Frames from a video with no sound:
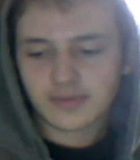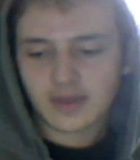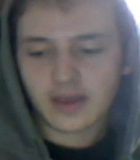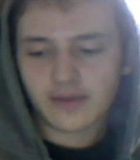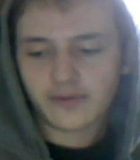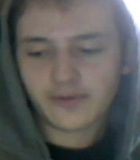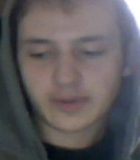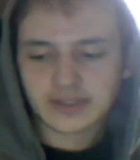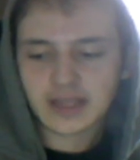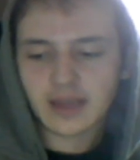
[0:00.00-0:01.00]
if you're
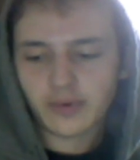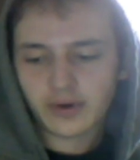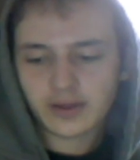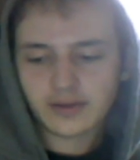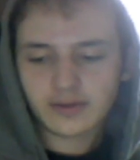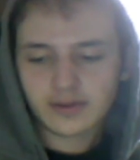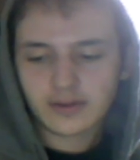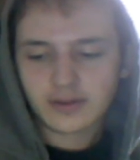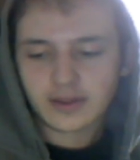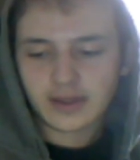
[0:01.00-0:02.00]
filming skateboarding,
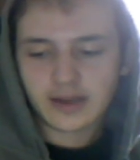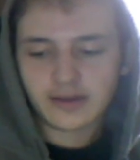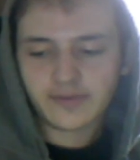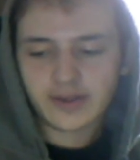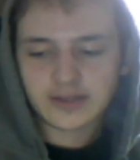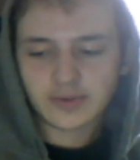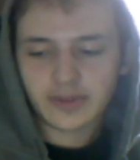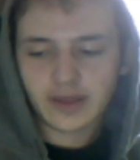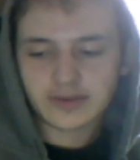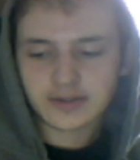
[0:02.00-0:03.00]
get a
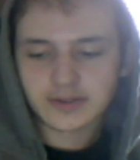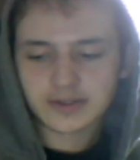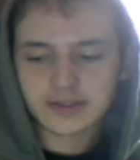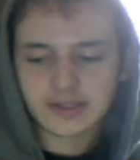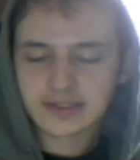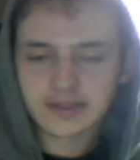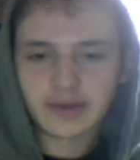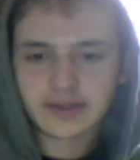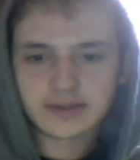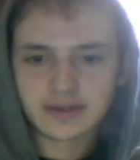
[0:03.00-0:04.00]
VX1000 just because that's the
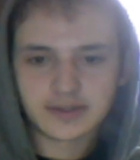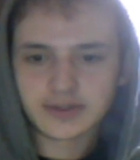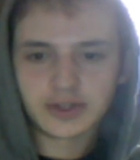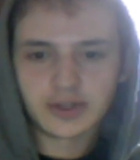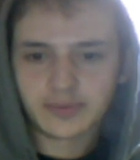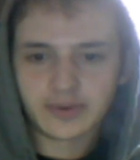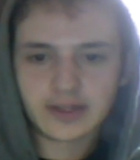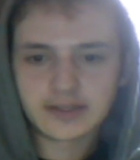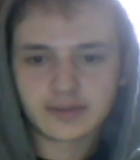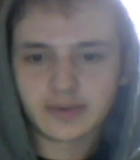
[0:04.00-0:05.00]
best. It's cheap and
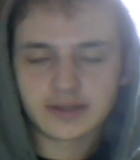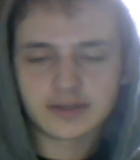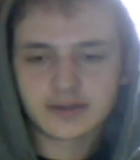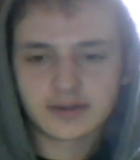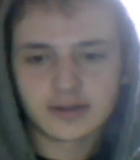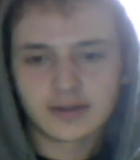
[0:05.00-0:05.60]
that's the best